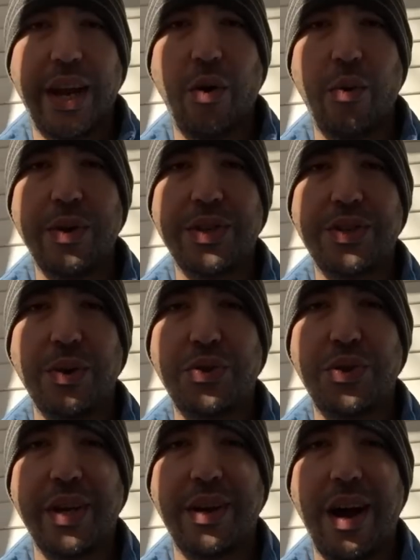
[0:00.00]
I always
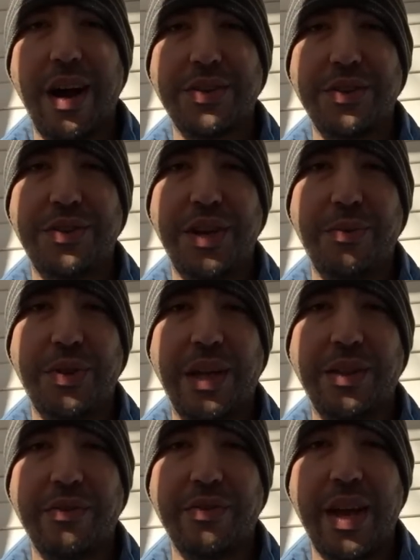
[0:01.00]
associate Constantine with
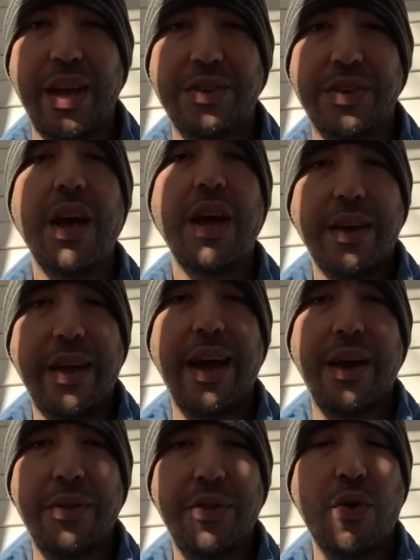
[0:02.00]
End of Days.
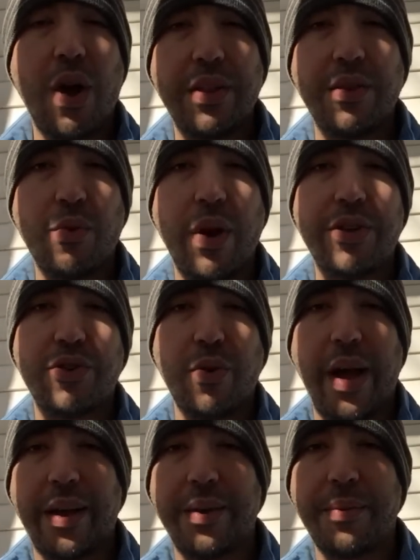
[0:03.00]
Yeah, they're on the right
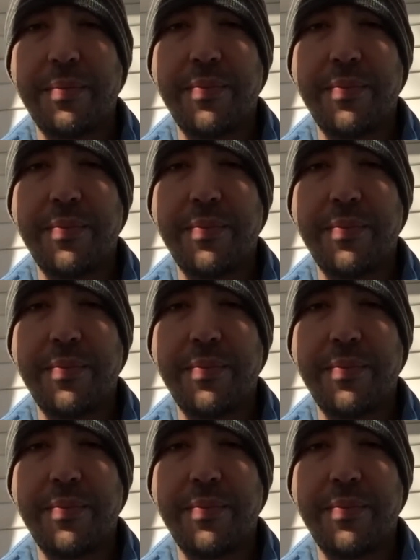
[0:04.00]
track.